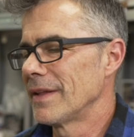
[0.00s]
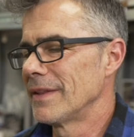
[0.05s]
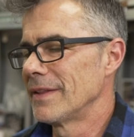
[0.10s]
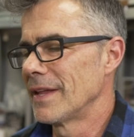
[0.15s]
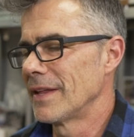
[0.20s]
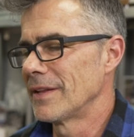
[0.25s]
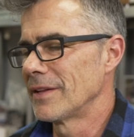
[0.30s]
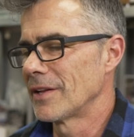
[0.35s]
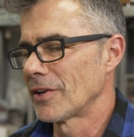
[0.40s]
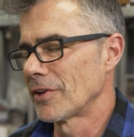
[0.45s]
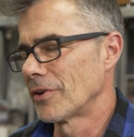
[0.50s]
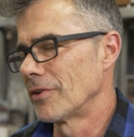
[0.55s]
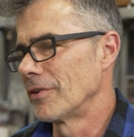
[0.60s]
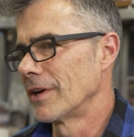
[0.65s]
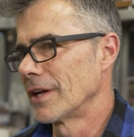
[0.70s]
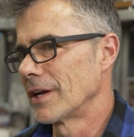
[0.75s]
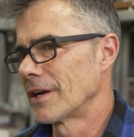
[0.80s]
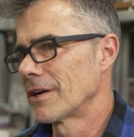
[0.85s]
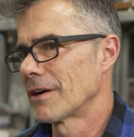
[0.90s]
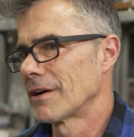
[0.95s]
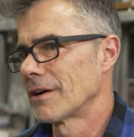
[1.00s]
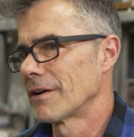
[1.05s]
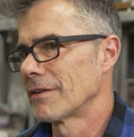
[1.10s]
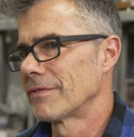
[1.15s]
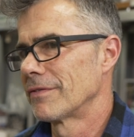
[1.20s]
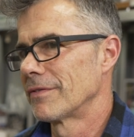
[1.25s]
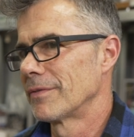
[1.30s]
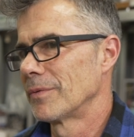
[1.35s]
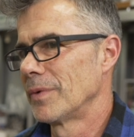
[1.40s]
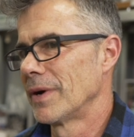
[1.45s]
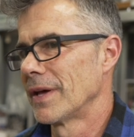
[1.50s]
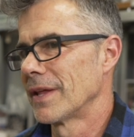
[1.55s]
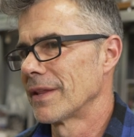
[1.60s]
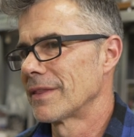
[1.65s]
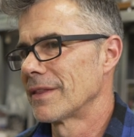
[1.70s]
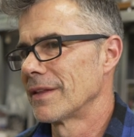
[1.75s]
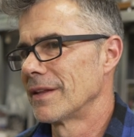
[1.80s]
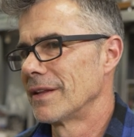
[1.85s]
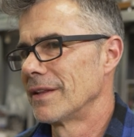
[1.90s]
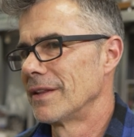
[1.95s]
And then the learning curve
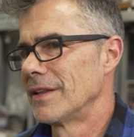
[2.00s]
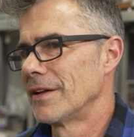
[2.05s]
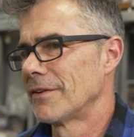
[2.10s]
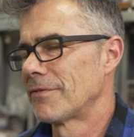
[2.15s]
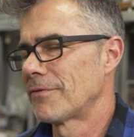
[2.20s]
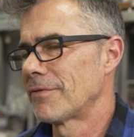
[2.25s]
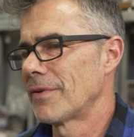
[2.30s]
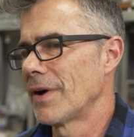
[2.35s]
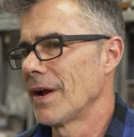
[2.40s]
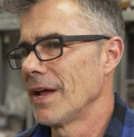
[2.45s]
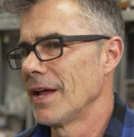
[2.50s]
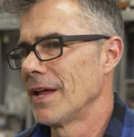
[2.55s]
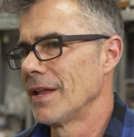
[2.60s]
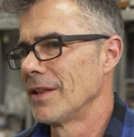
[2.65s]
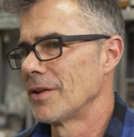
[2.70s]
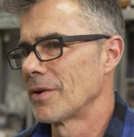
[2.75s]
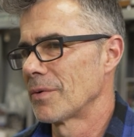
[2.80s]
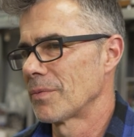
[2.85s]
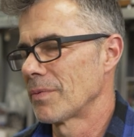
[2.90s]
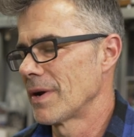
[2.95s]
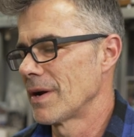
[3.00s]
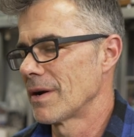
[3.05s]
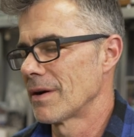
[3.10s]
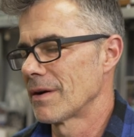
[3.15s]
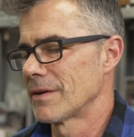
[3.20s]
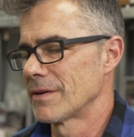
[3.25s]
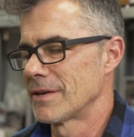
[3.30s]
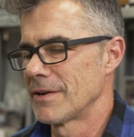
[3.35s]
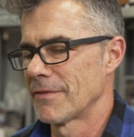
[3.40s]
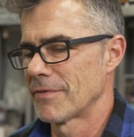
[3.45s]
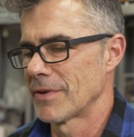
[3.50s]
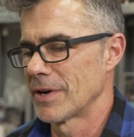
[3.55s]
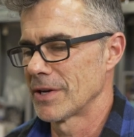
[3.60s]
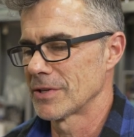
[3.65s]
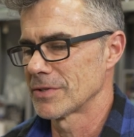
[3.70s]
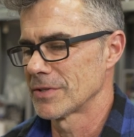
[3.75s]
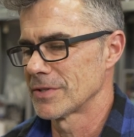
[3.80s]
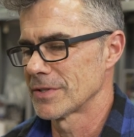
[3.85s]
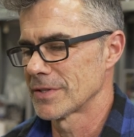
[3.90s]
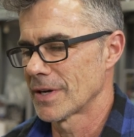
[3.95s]
with the front and the rear
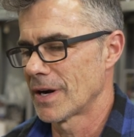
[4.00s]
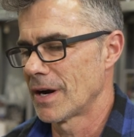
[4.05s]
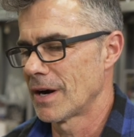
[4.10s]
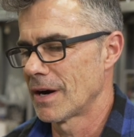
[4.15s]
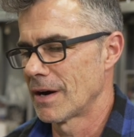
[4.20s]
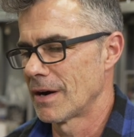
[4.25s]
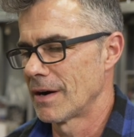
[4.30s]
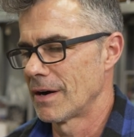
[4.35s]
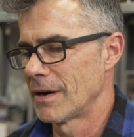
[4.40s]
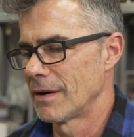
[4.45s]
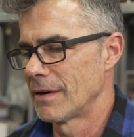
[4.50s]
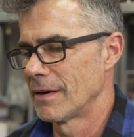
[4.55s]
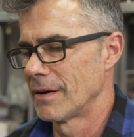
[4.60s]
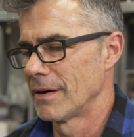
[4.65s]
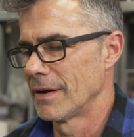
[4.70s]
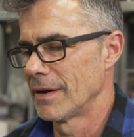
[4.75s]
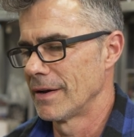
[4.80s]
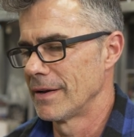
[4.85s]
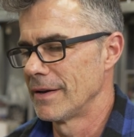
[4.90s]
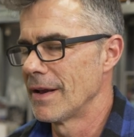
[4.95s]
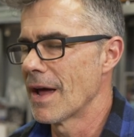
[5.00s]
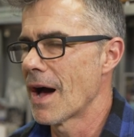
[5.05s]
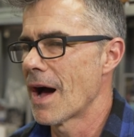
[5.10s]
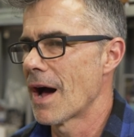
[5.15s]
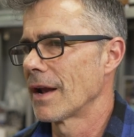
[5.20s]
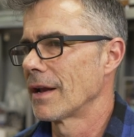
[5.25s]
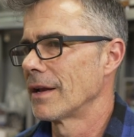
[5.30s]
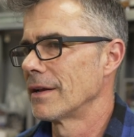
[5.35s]
differentials are not